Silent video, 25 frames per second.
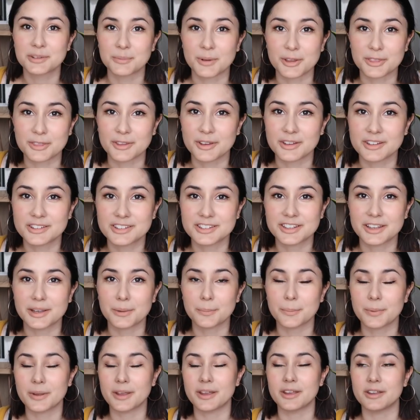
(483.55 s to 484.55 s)
so my third
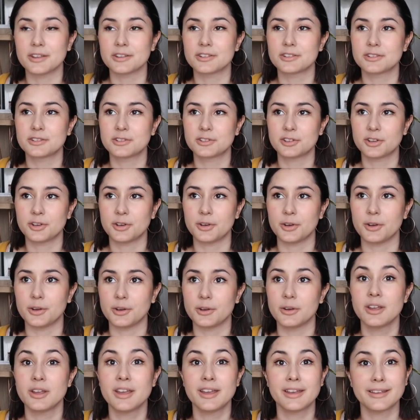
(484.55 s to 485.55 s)
tip is
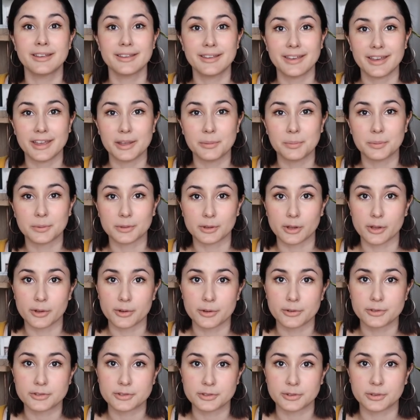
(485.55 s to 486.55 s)
to keep
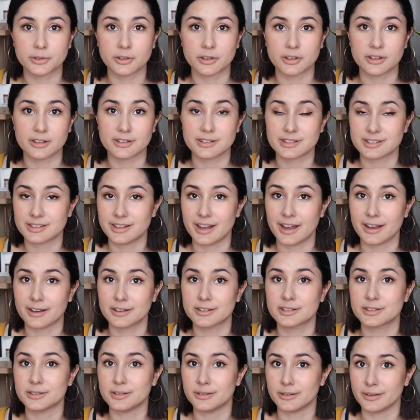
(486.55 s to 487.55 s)
low sugar
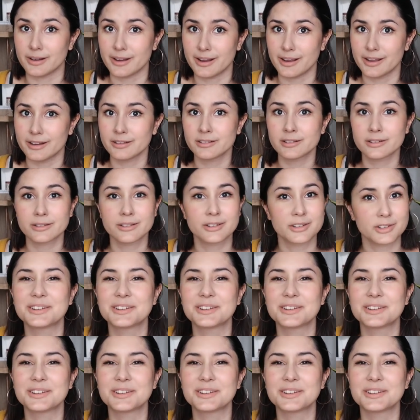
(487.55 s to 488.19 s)
snacks on hand.